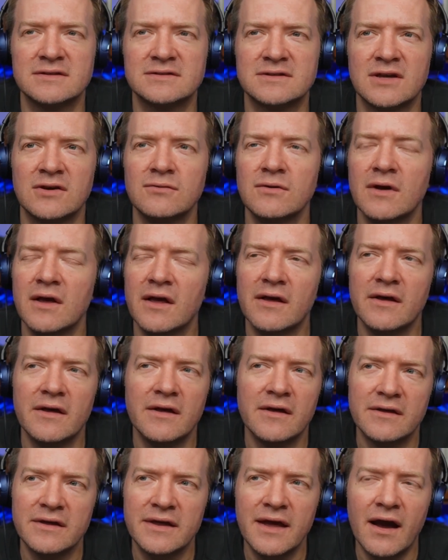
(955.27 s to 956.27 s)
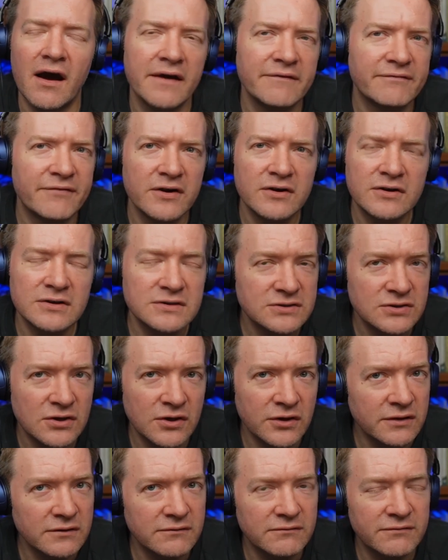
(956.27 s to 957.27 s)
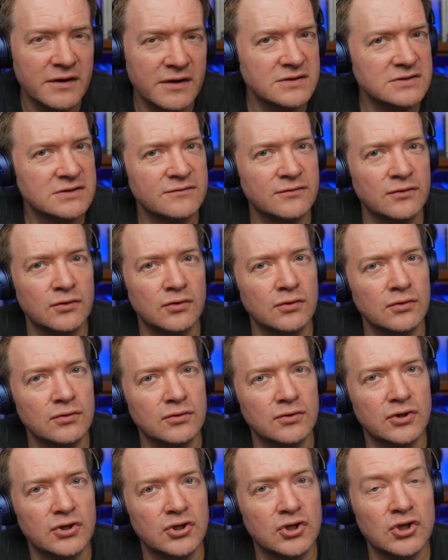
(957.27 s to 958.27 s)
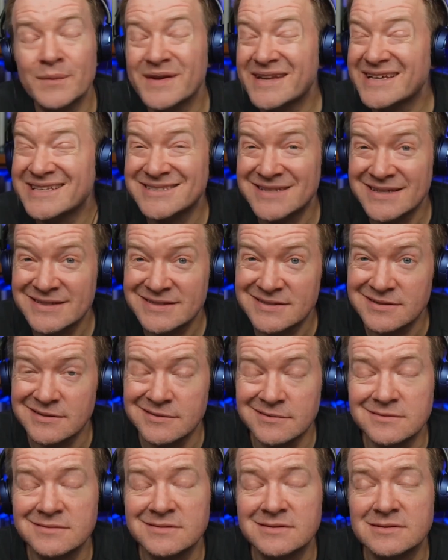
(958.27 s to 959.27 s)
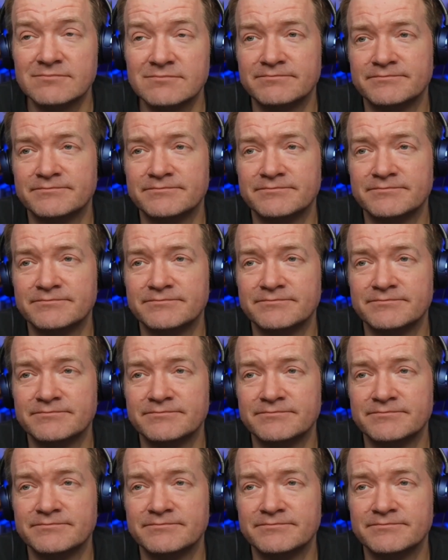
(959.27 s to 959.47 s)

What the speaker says: So, yeah, I focus on, first of all, human existence.